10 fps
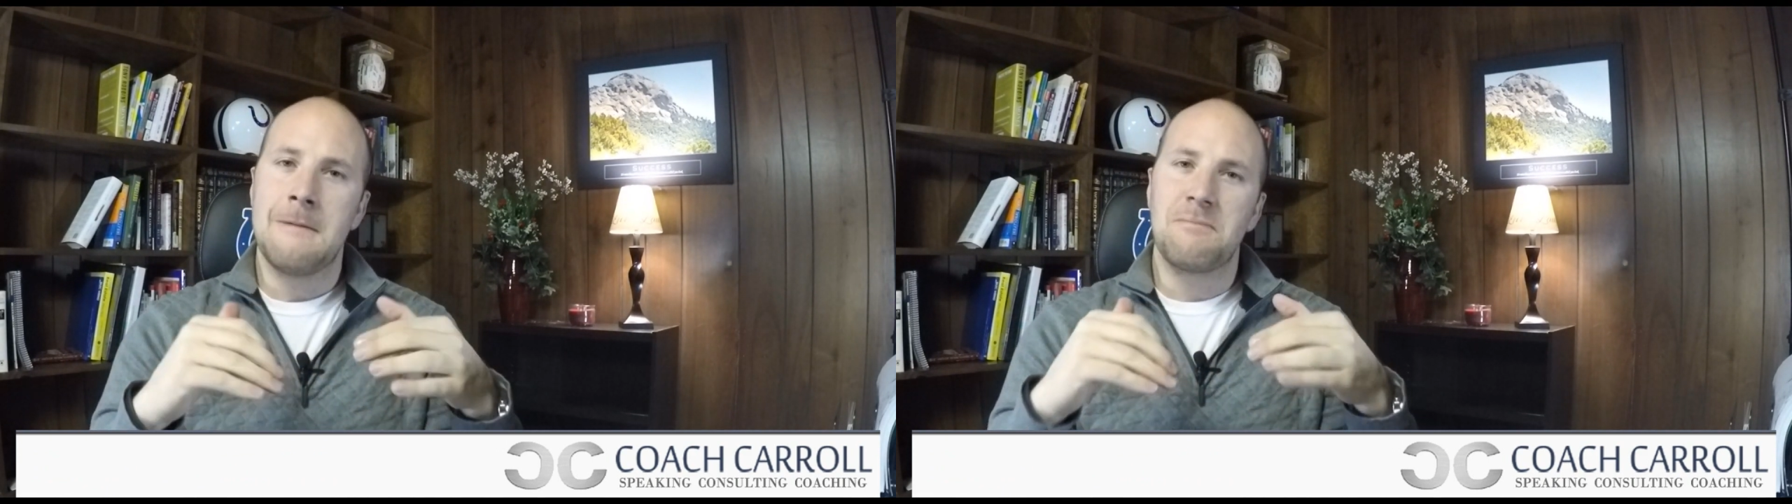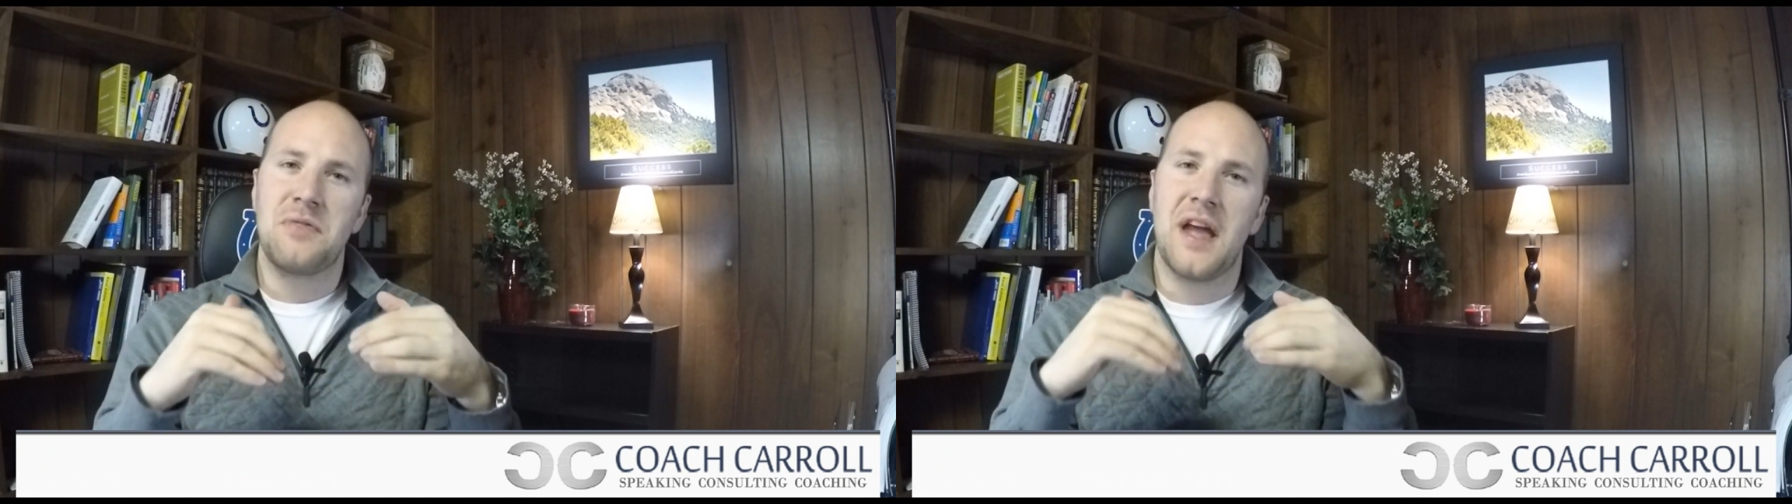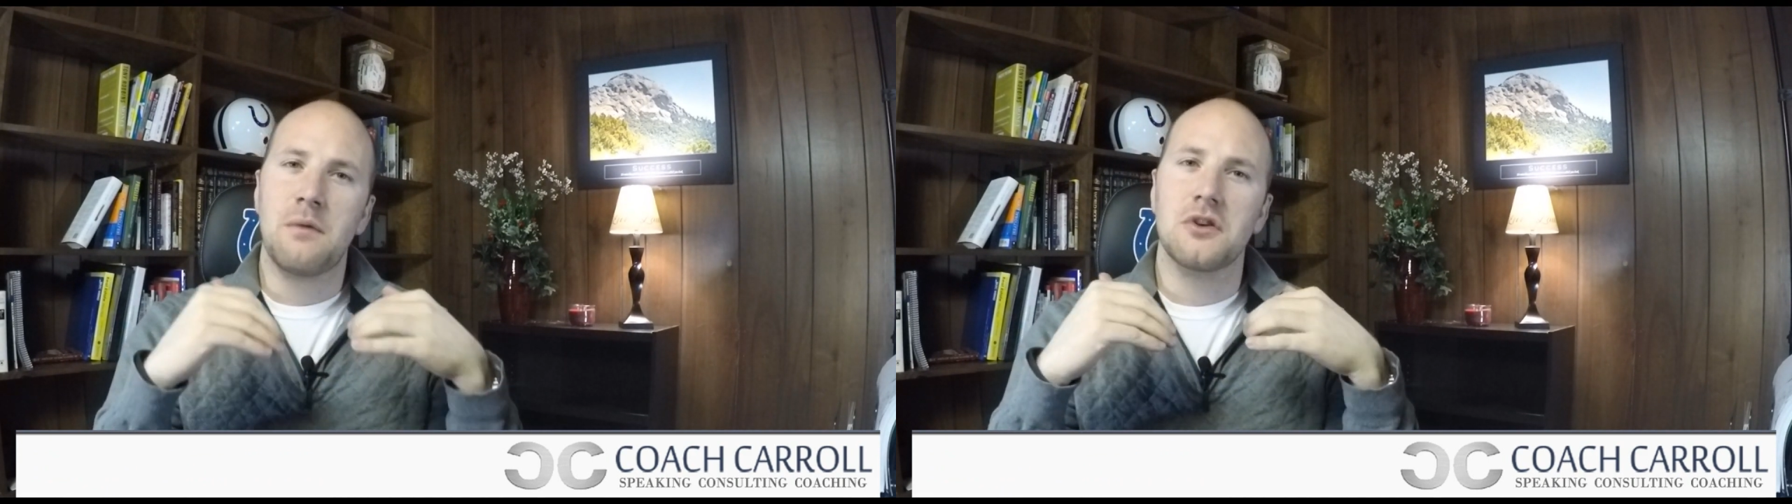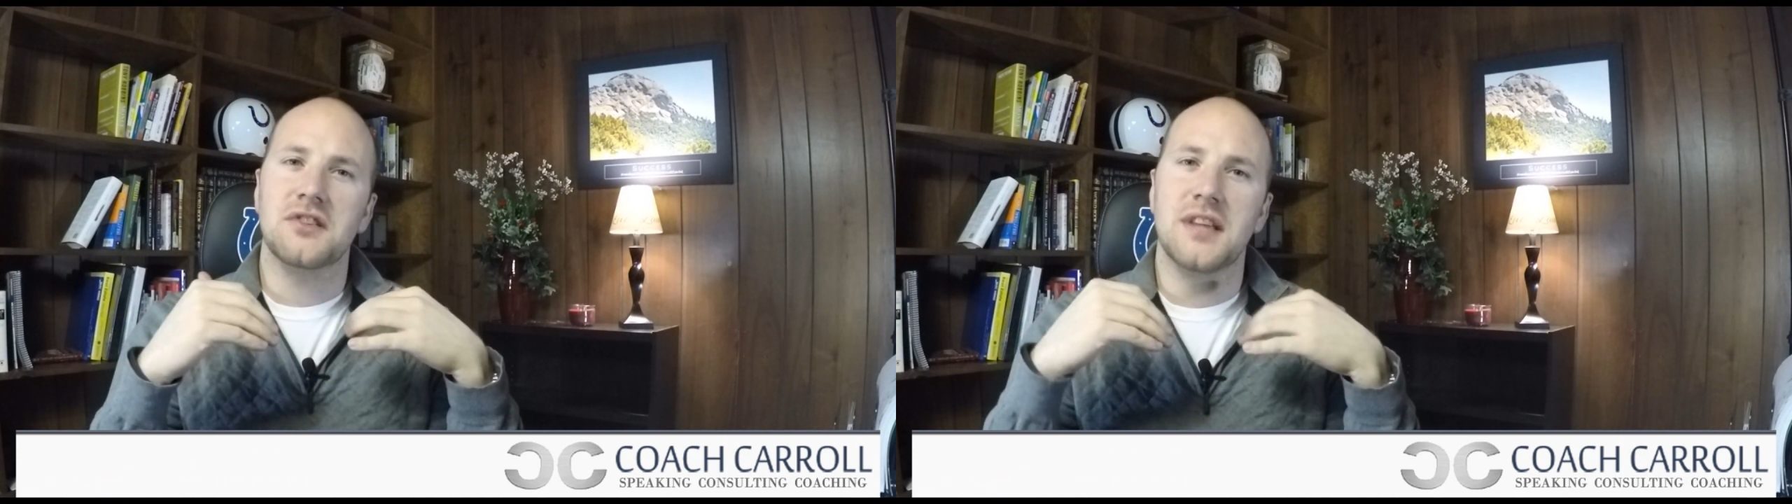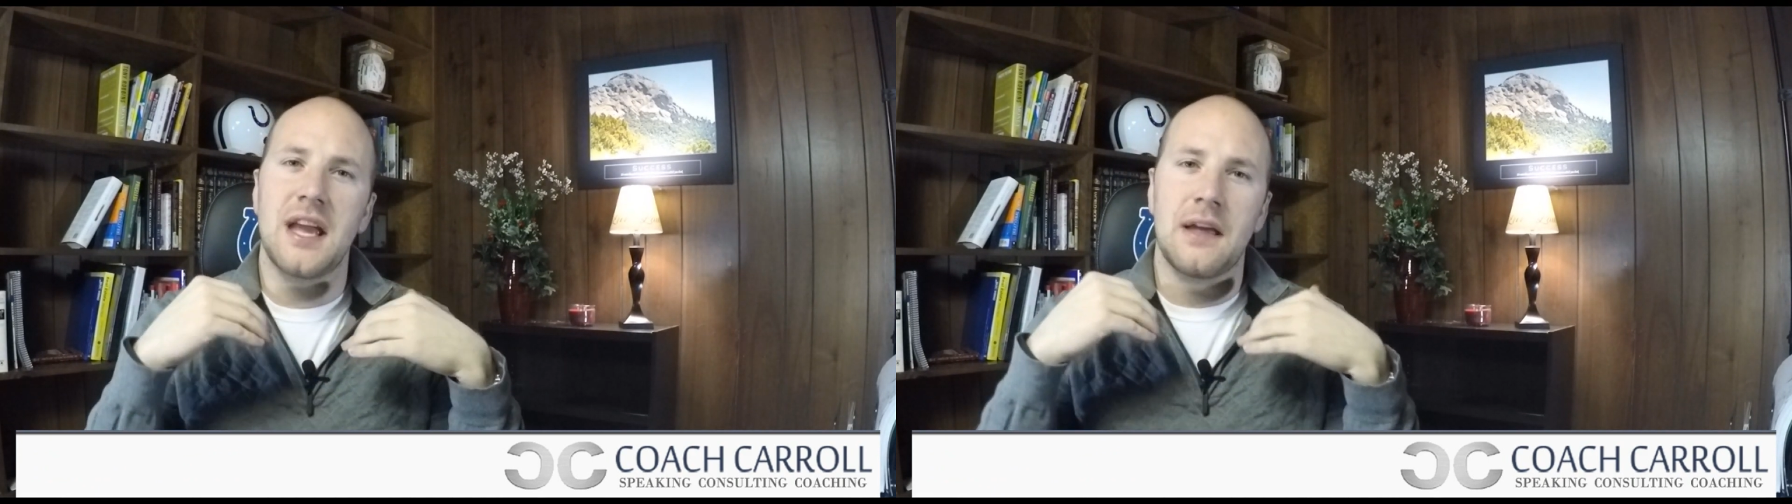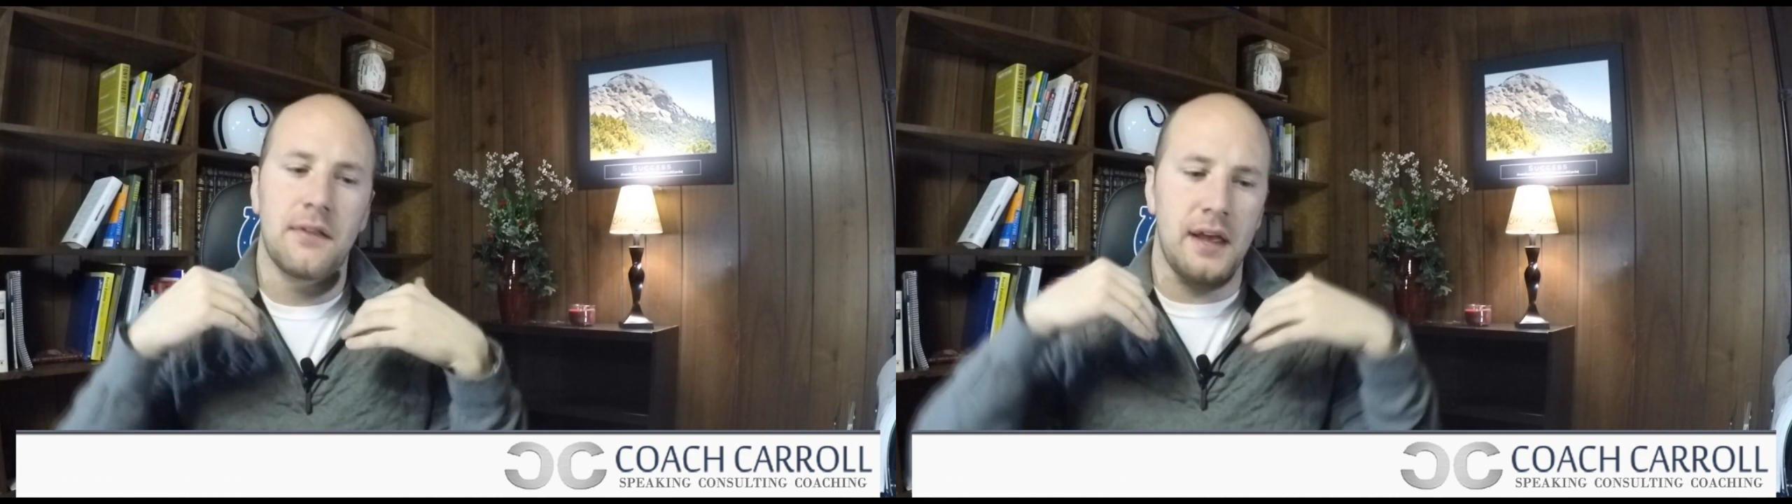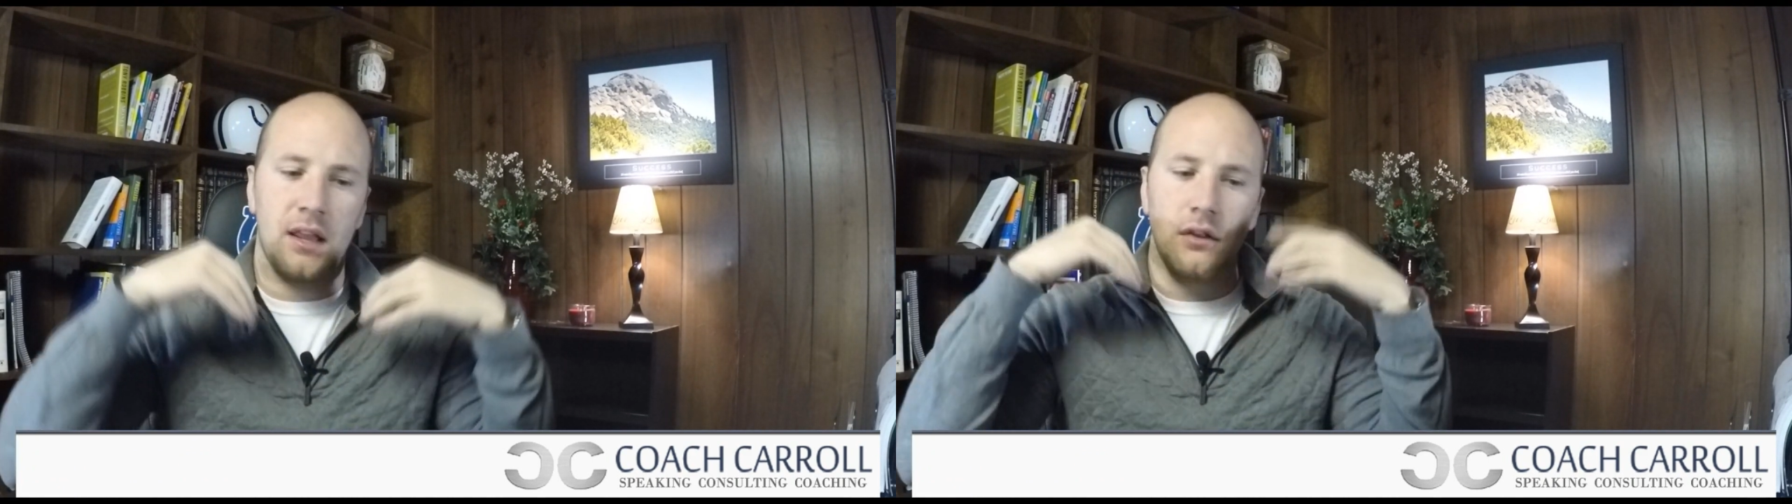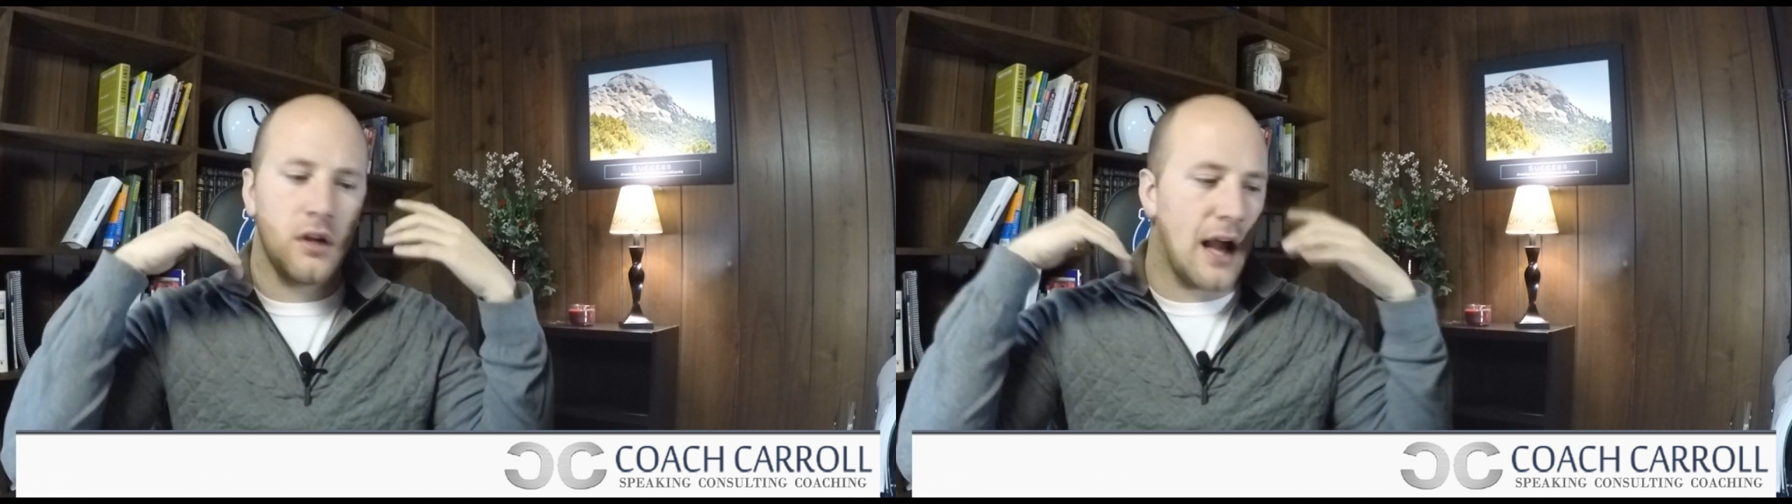they were saying
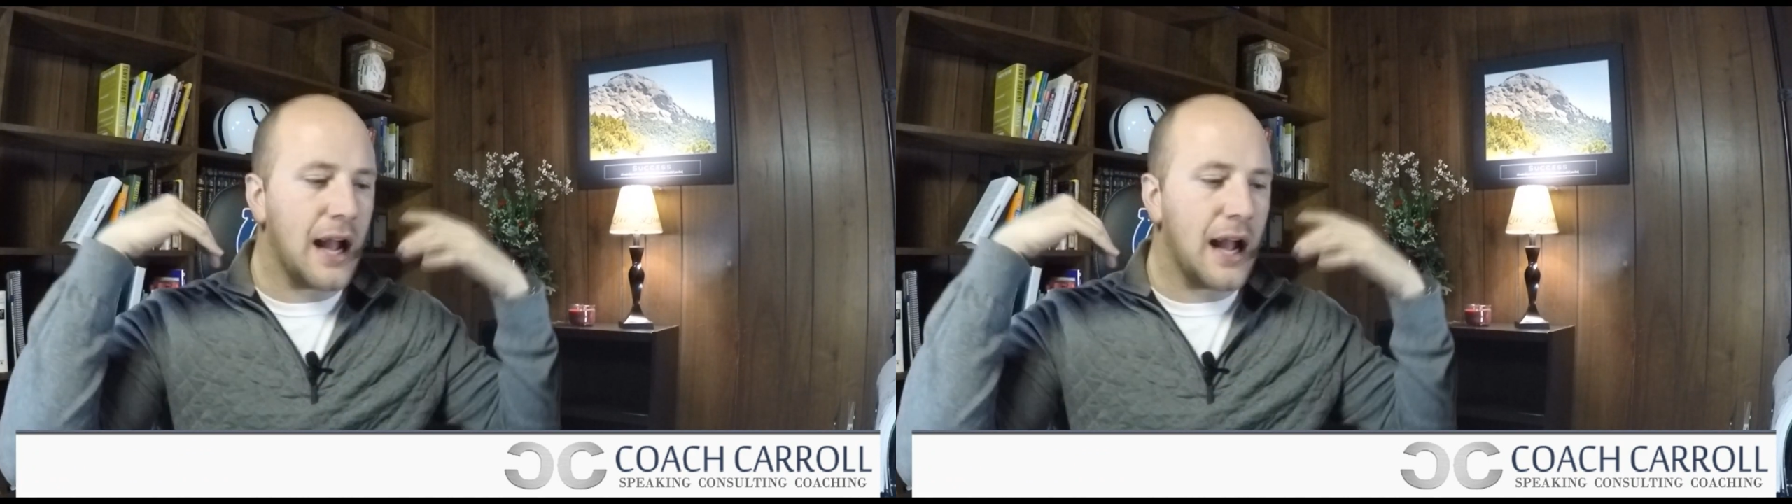that, look,